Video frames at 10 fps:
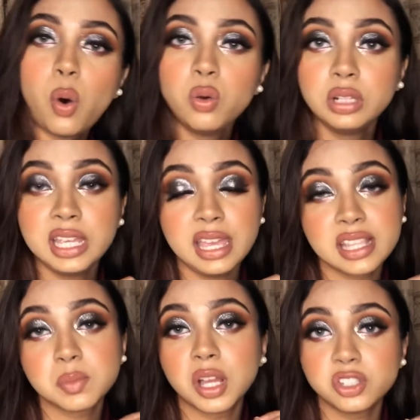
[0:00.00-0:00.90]
only
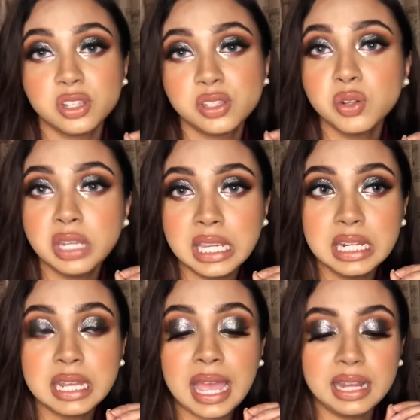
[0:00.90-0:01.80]
as much as you
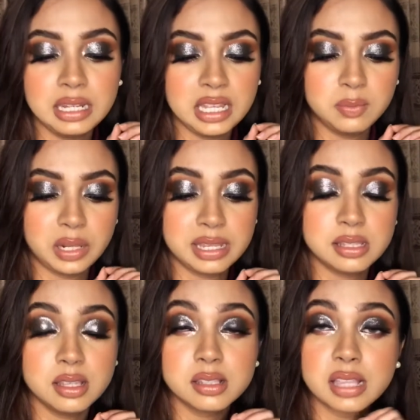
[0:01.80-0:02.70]
need and in
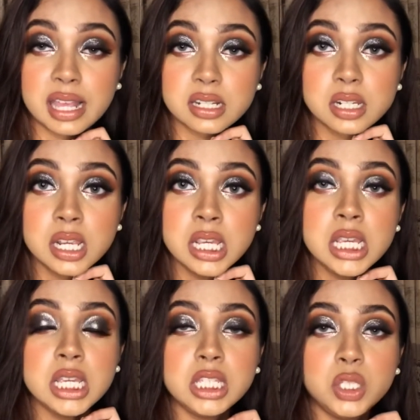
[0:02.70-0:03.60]
places that
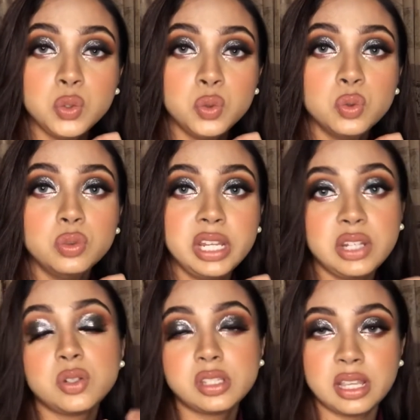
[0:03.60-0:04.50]
you
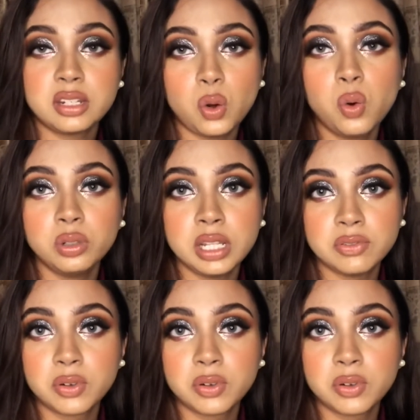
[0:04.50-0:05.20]
need to set only.